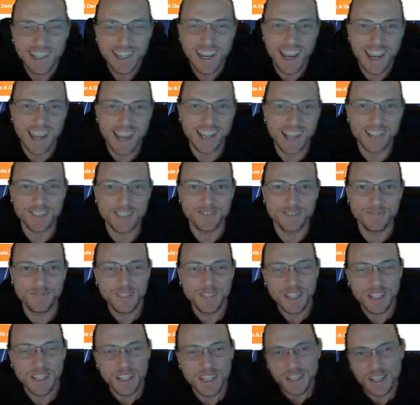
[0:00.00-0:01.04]
Hey,
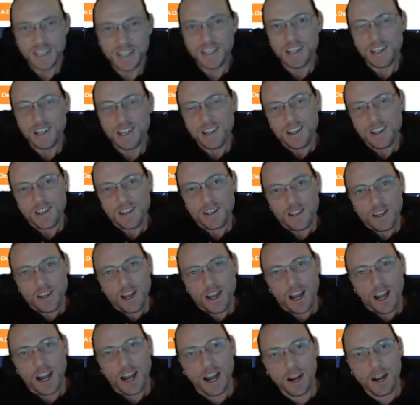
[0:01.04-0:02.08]

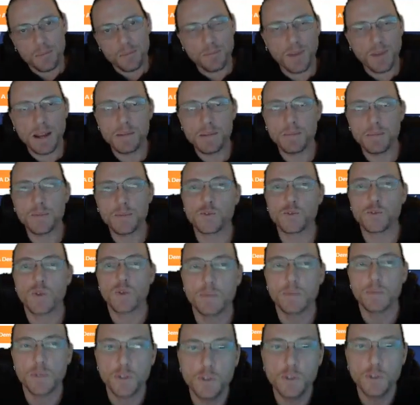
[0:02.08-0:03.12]
my name is
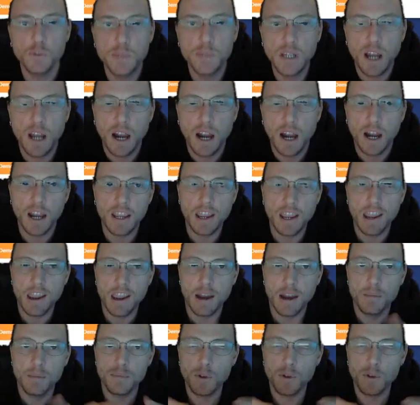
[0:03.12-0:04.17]
Robert Newman. I
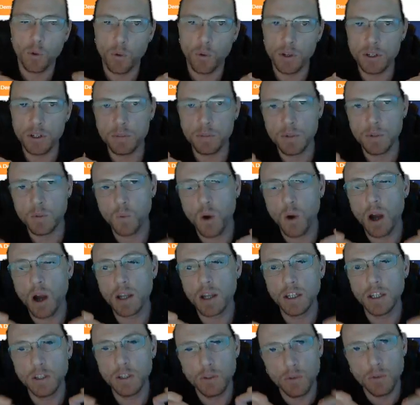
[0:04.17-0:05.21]
am going to be
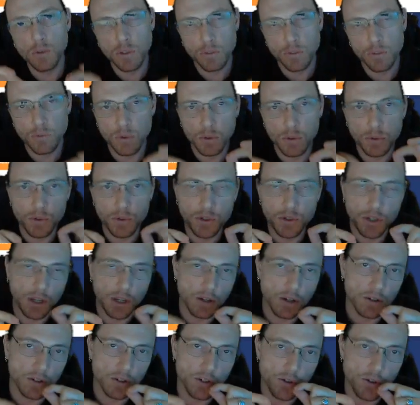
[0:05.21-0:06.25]
walking you through
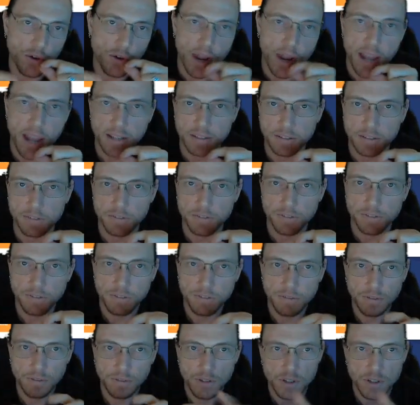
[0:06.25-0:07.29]
Sierra Interactive.
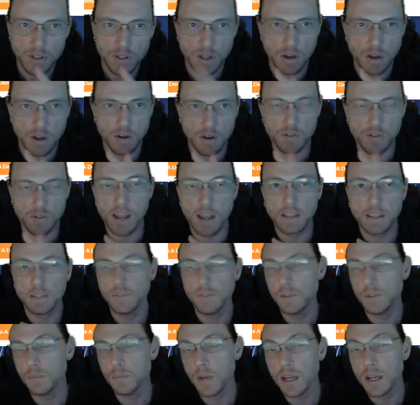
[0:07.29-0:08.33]
Sierra Interactive,
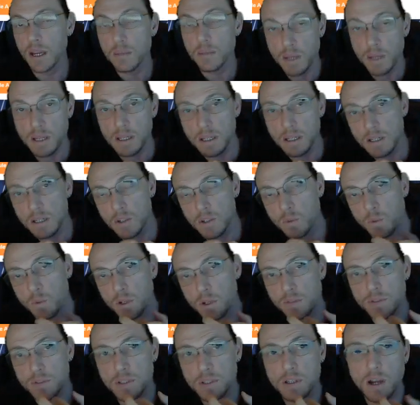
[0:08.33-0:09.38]
in my opinion, is one
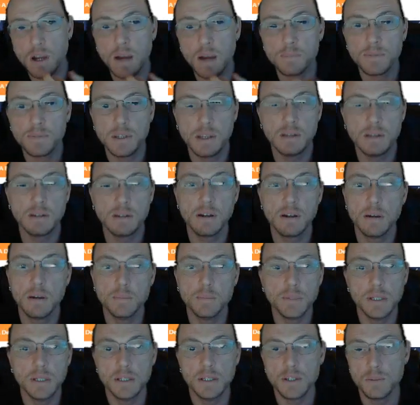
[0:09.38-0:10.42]
of the top 10
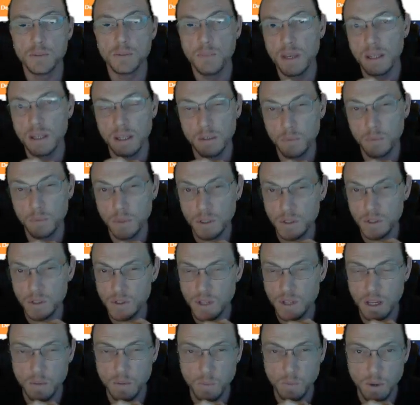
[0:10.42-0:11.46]
companies making real
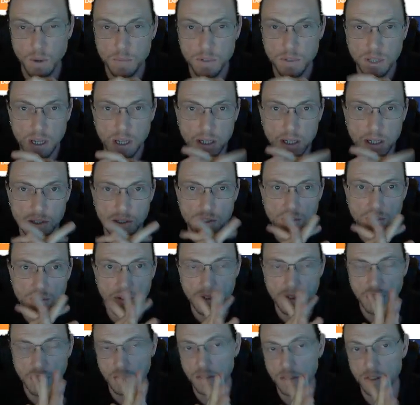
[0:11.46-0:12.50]
estate websites
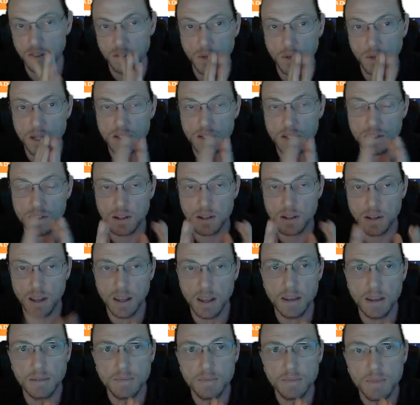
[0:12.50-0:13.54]
in the US
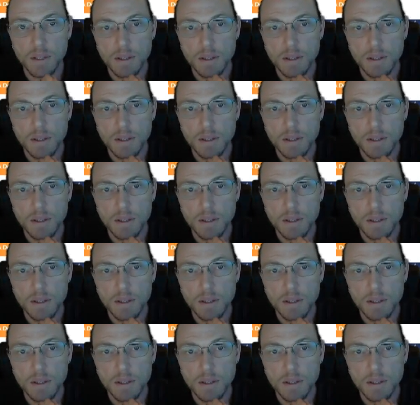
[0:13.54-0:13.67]
today.